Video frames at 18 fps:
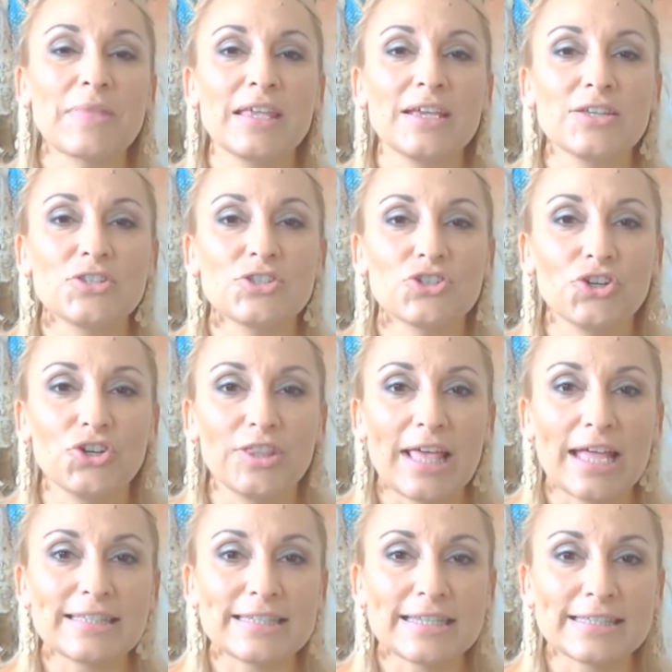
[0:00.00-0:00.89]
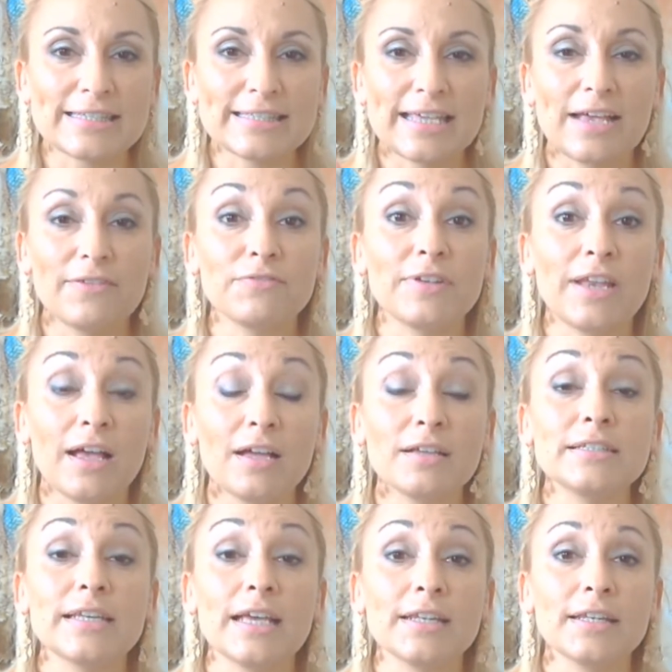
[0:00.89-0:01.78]
So that's, as I say, I've now
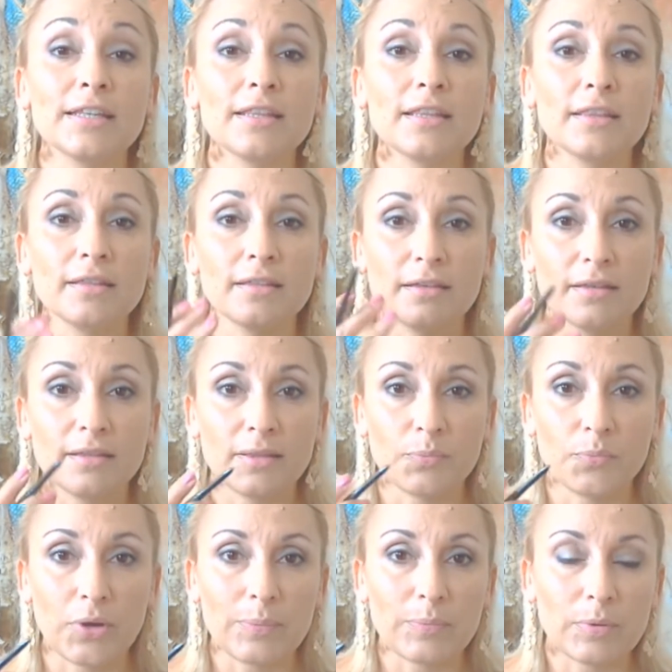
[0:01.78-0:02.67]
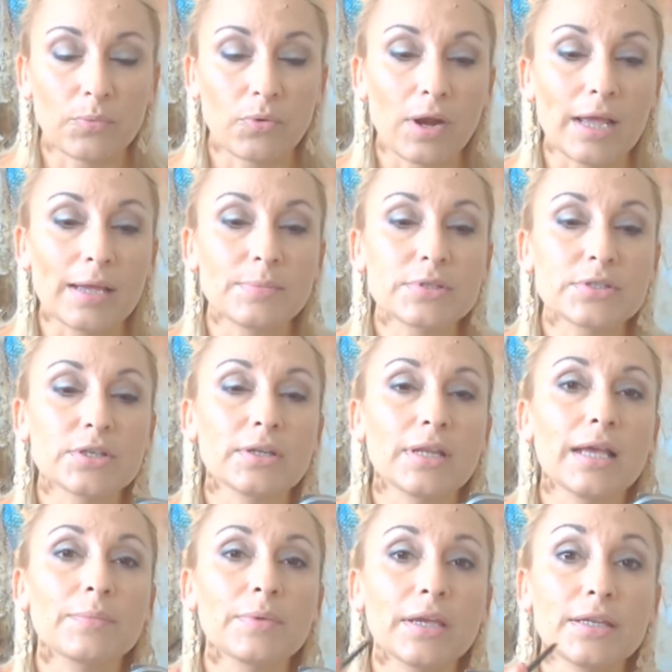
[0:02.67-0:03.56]
done the Prep and Prime, so now
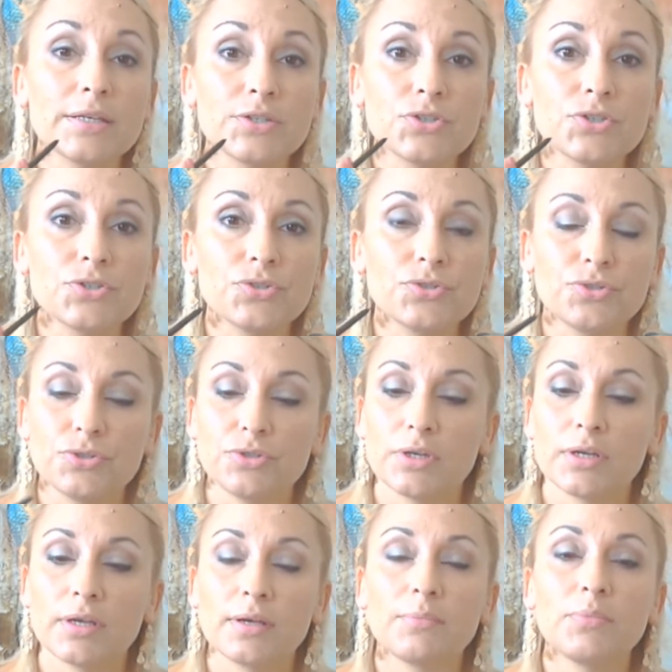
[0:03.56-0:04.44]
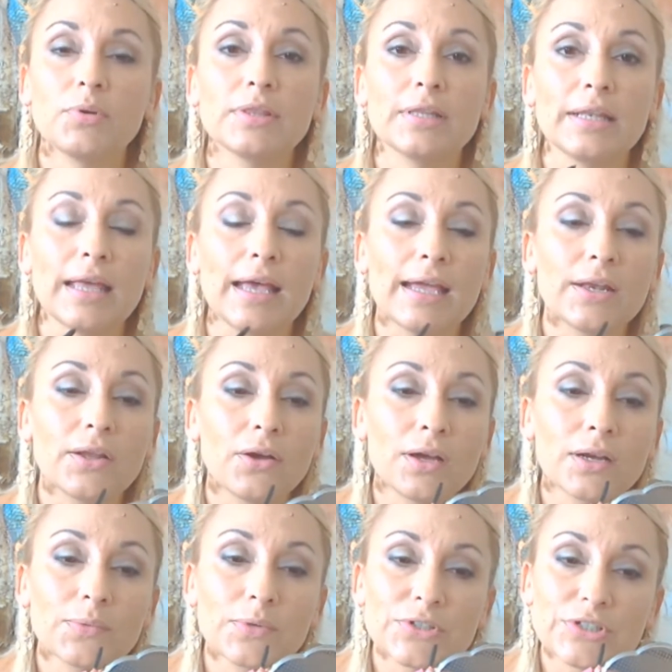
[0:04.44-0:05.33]
I'm going to put the liner
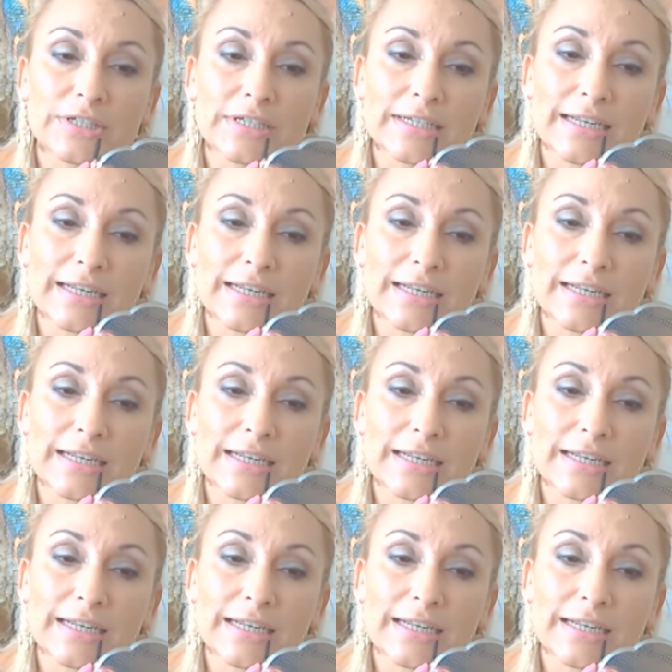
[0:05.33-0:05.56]
on, which